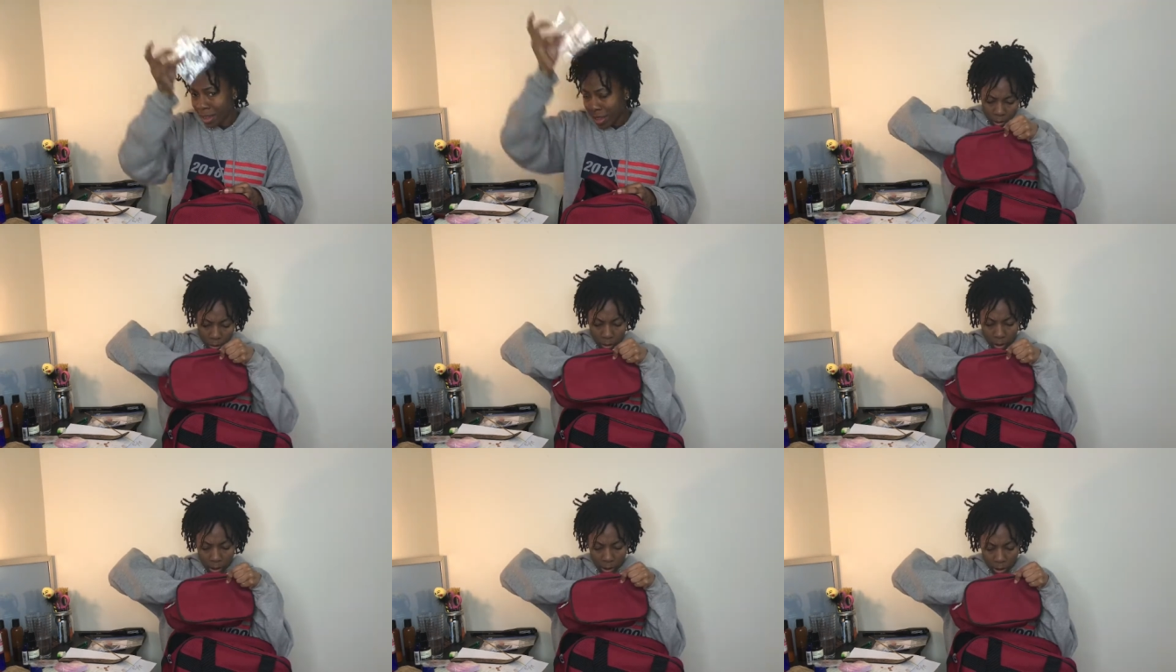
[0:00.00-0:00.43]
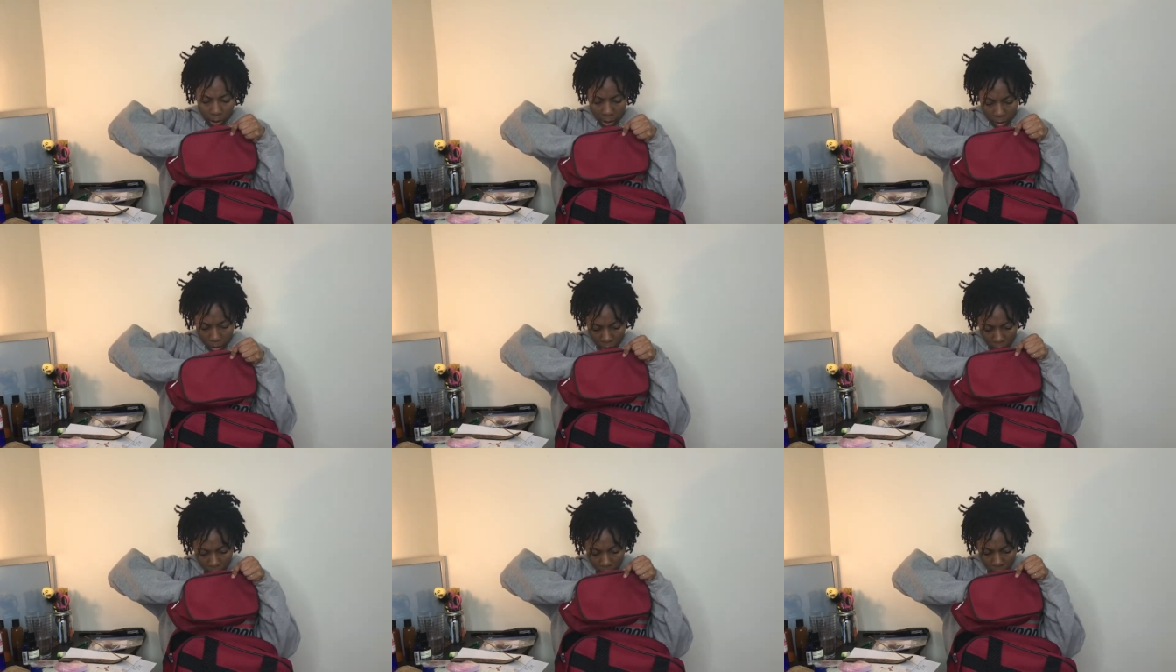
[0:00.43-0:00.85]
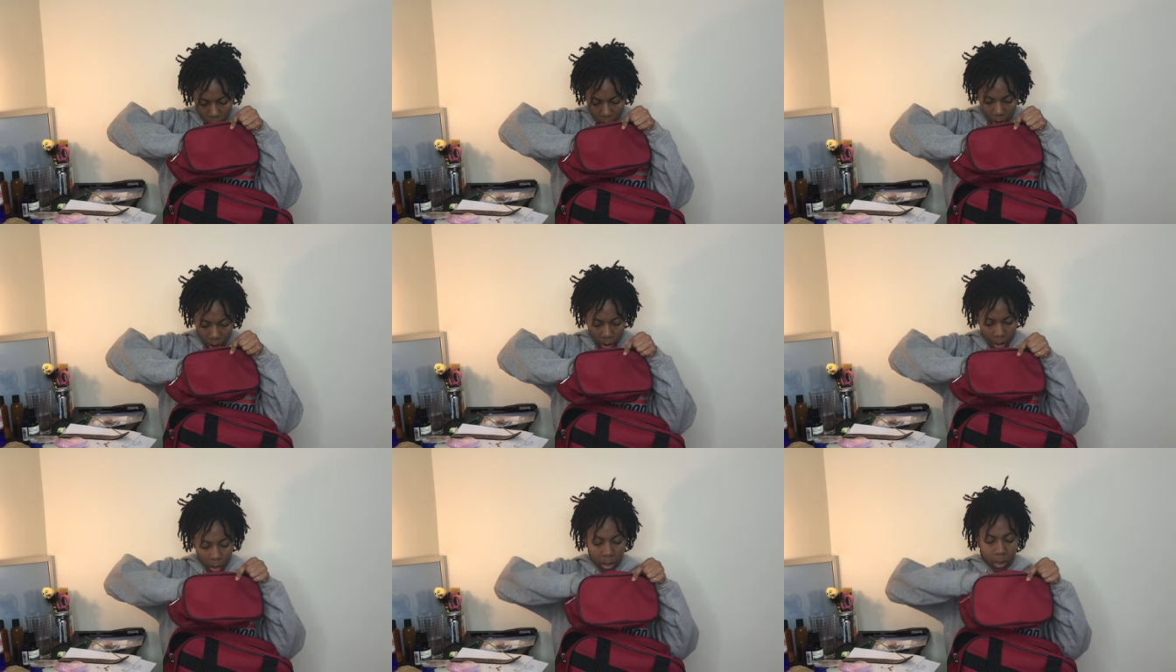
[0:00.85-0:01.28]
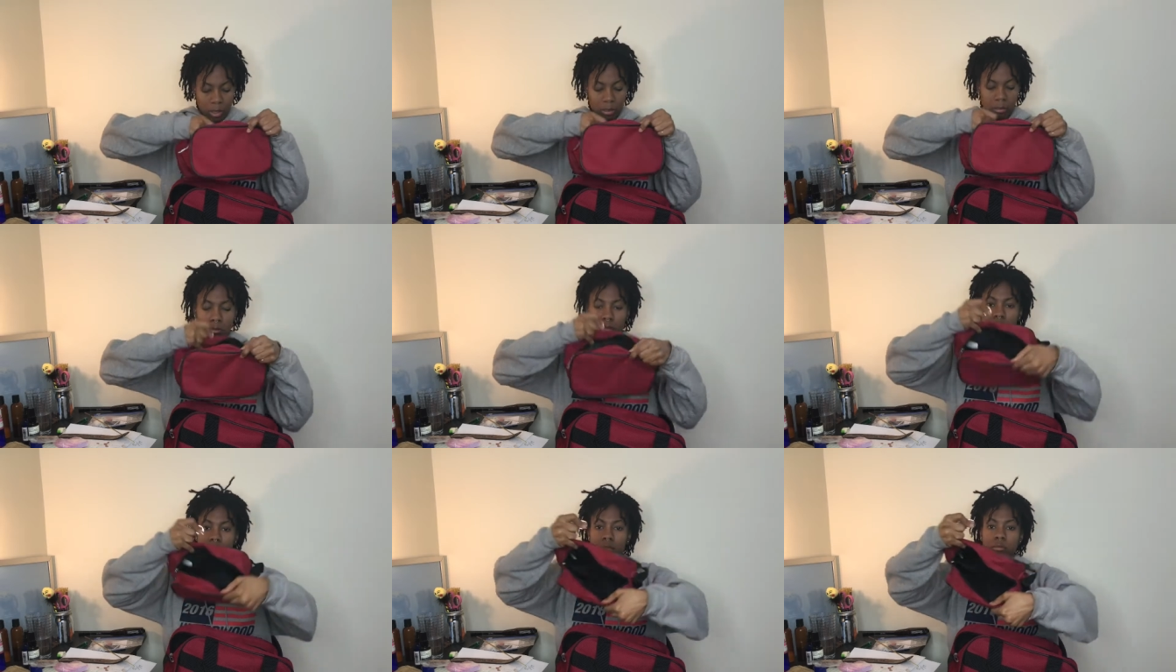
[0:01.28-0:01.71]
So this is, oh, that's
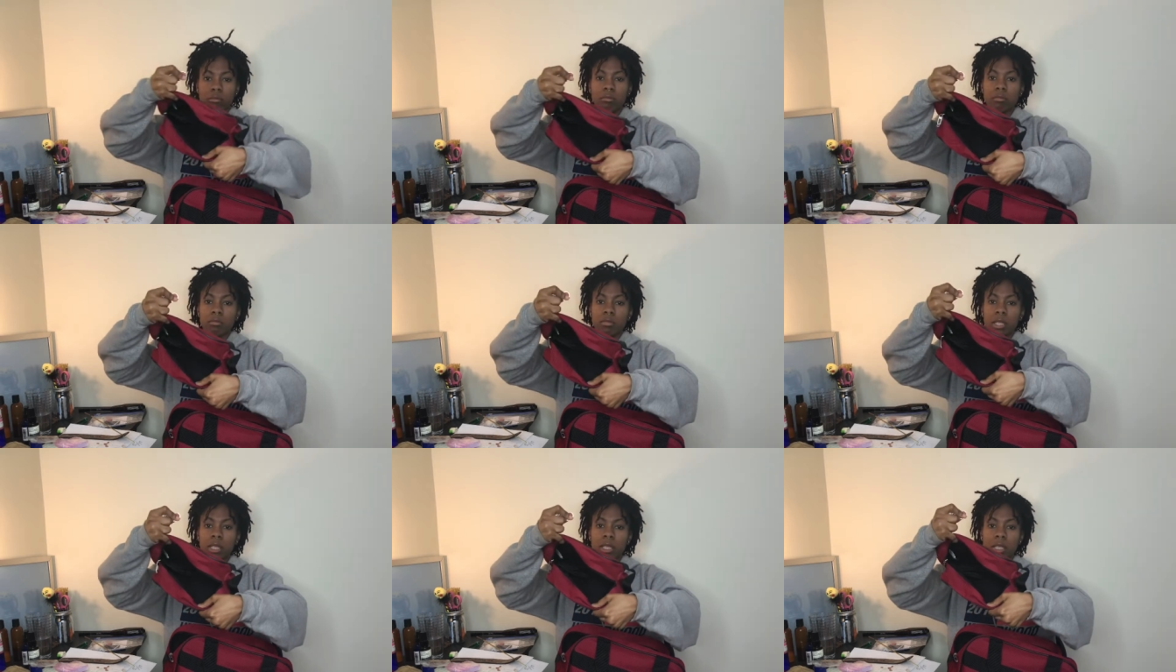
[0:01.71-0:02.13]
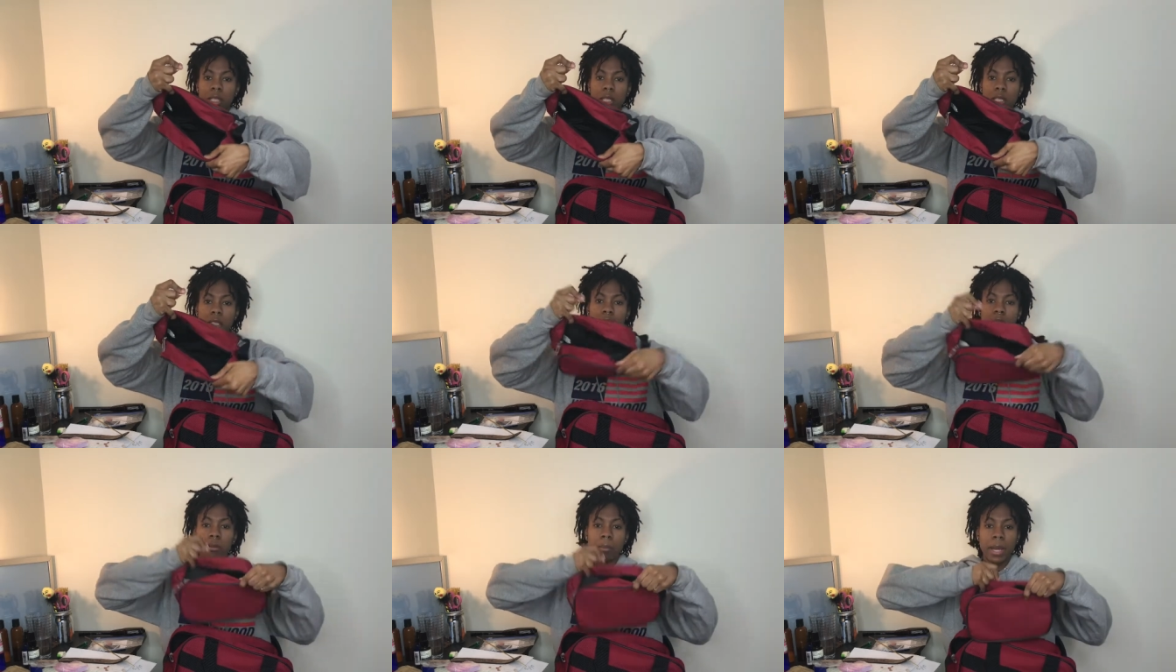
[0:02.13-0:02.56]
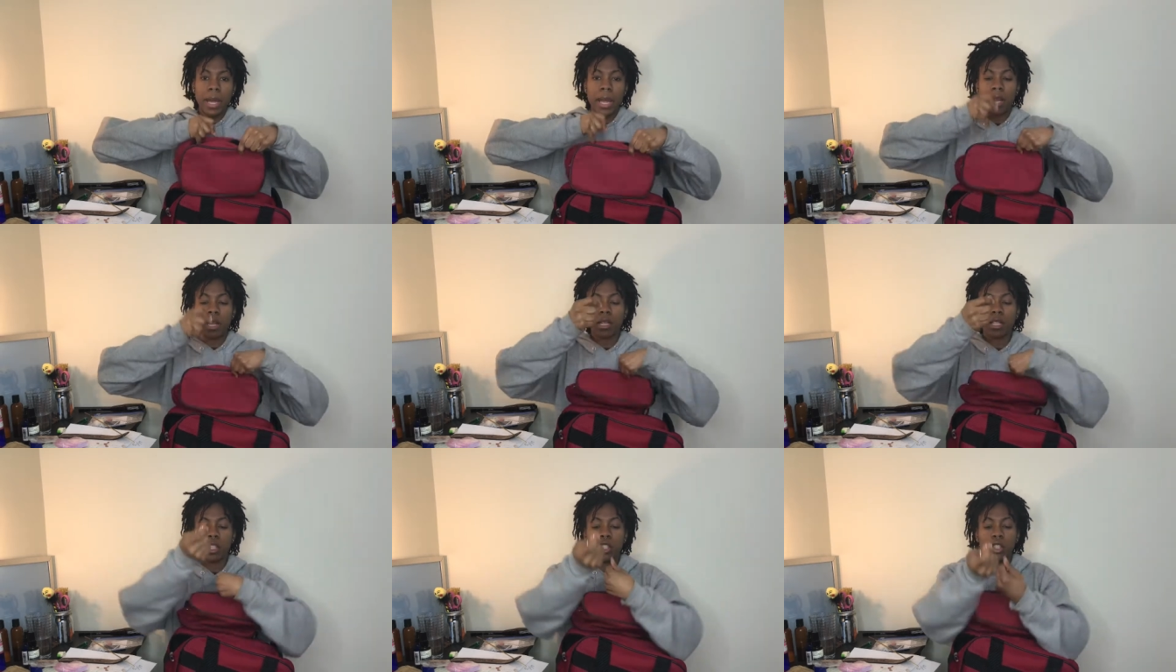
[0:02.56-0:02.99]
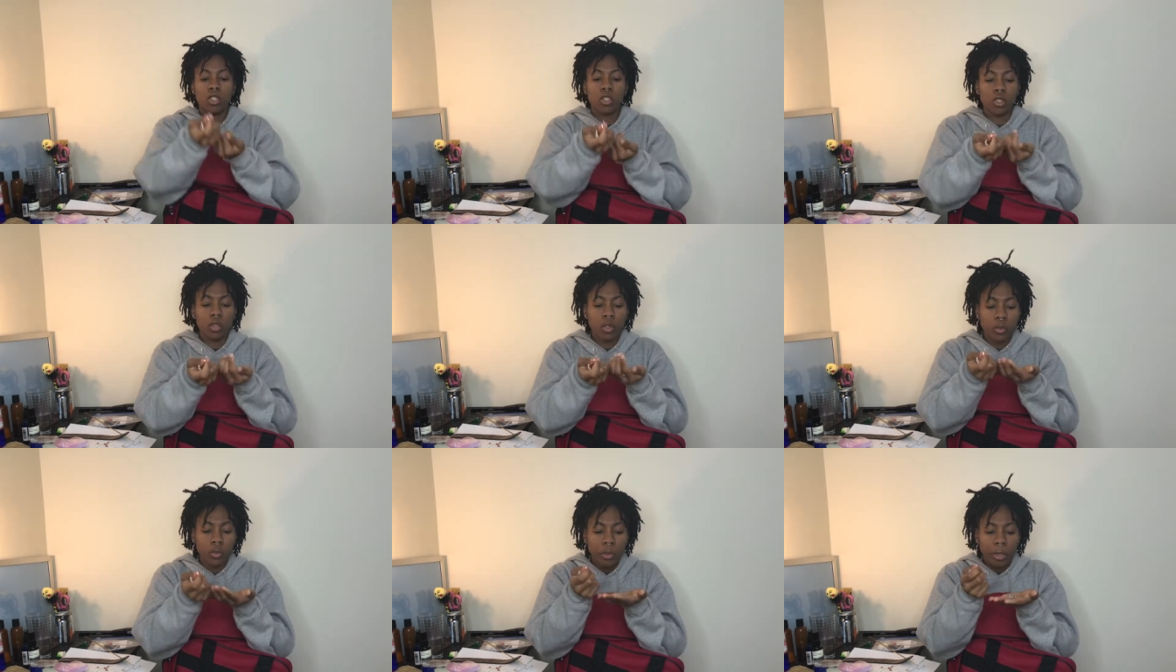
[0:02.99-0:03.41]
it. That's the edge of the bag. It's
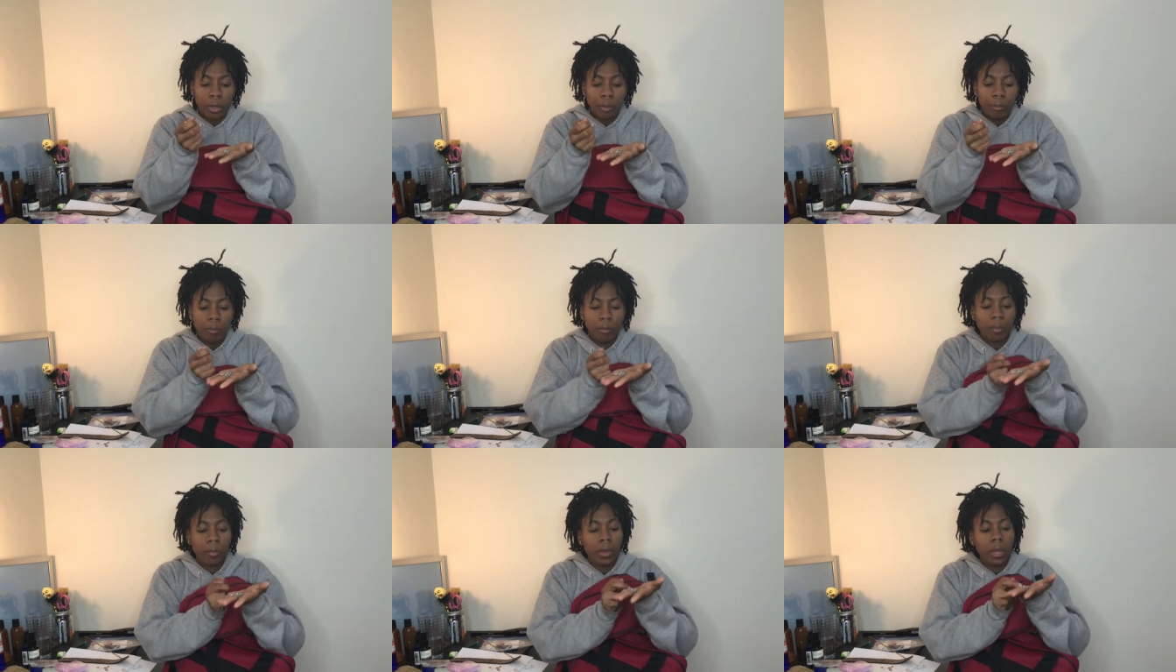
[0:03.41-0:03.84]
jewelry.